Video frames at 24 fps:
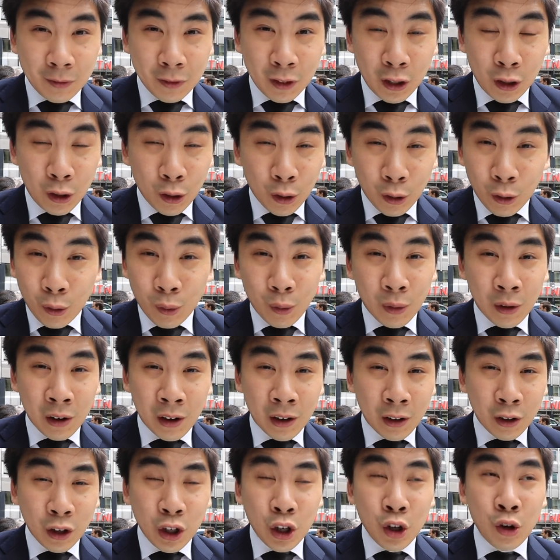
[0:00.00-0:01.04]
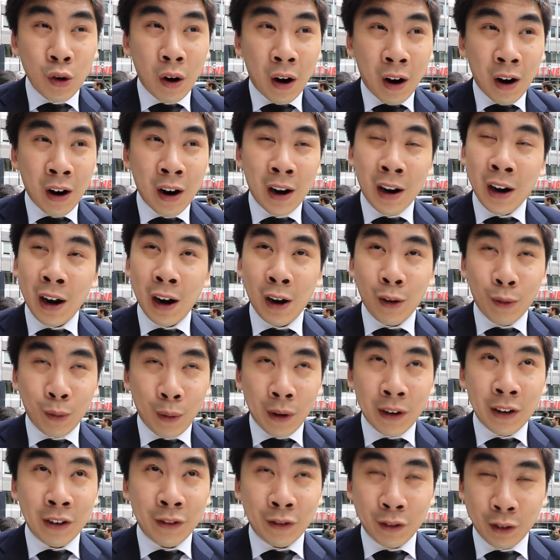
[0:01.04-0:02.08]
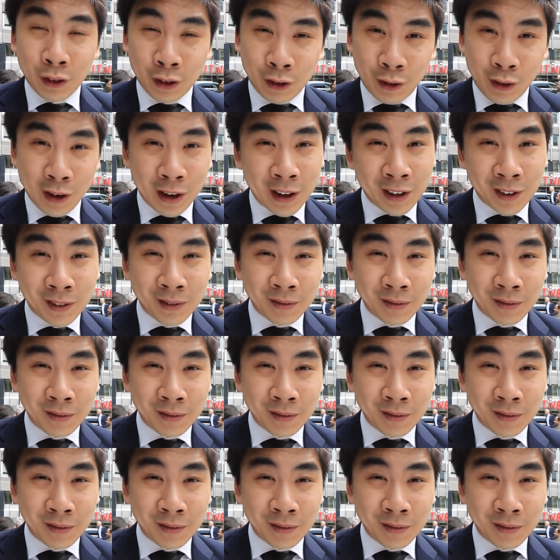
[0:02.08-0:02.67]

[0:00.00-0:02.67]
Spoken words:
you are a wonderful queen.